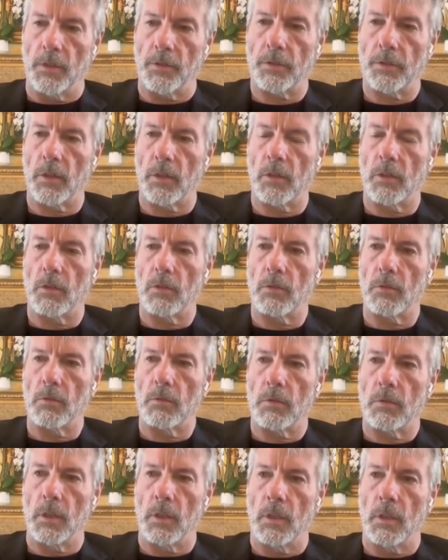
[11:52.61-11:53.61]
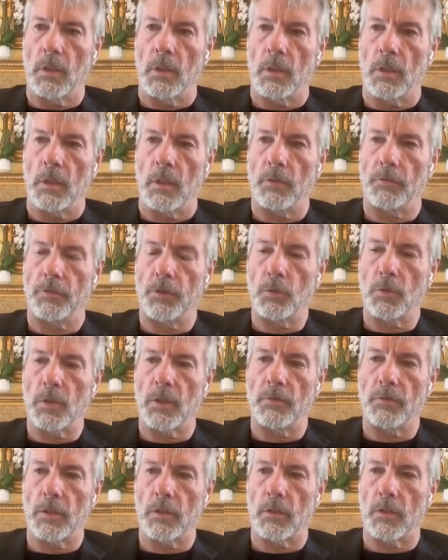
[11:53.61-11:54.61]
So if you
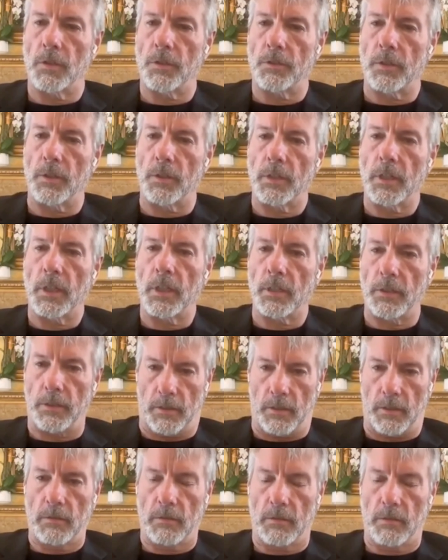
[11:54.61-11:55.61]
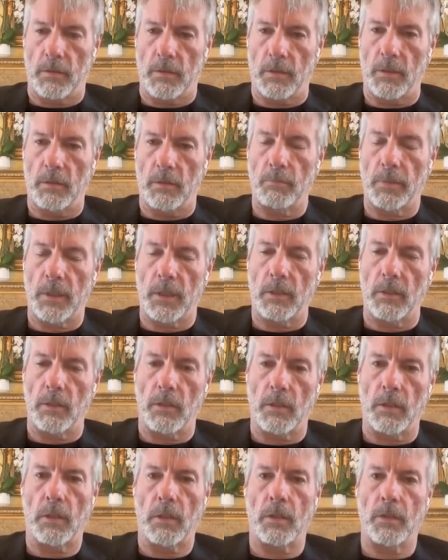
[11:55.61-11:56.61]
live in Argentina and by
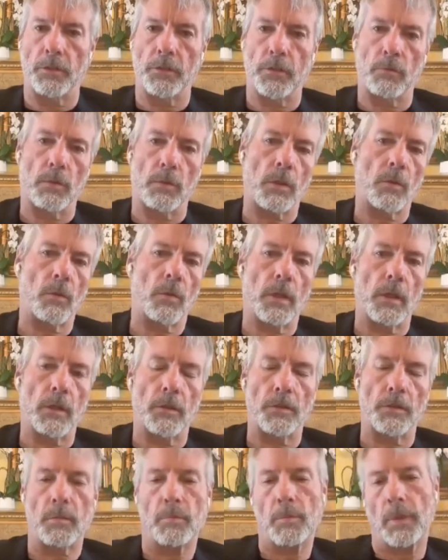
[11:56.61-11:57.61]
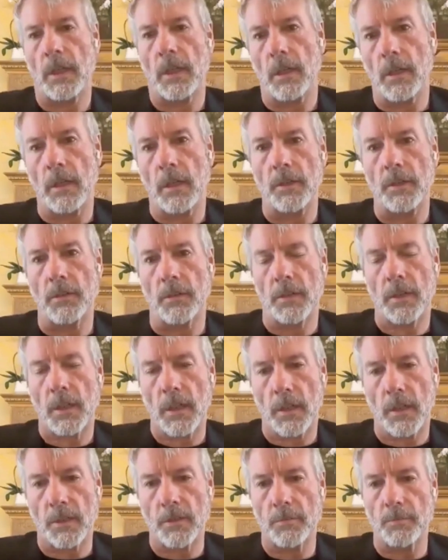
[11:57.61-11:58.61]
law you're required to pay your
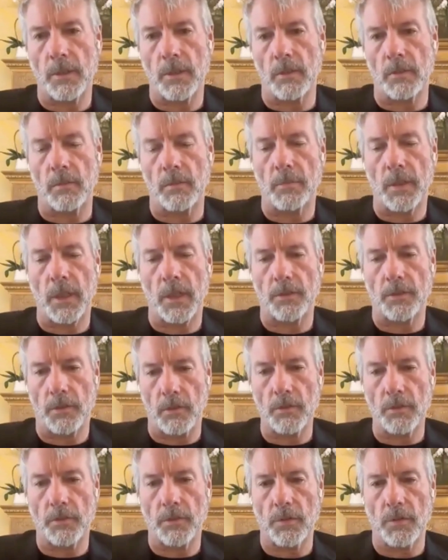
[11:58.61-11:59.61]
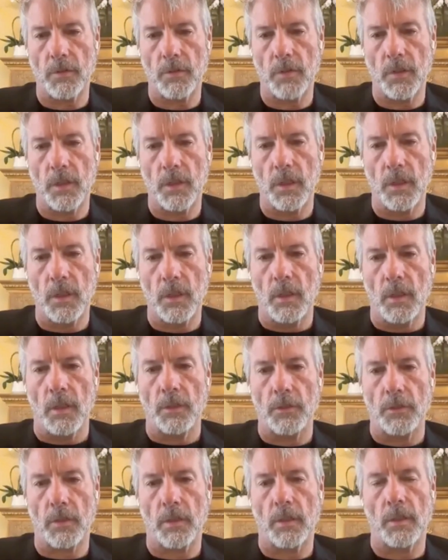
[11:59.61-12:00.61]
tax bill in pesos,
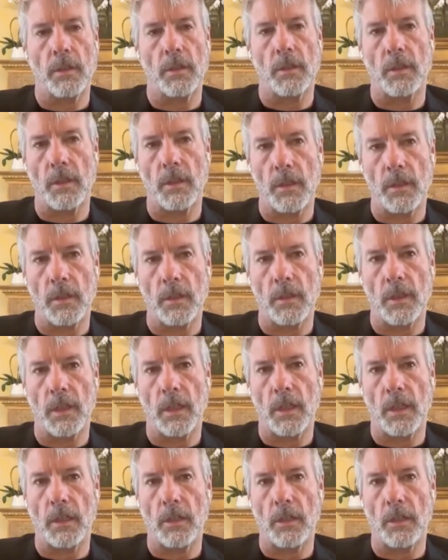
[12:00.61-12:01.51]
you're going to need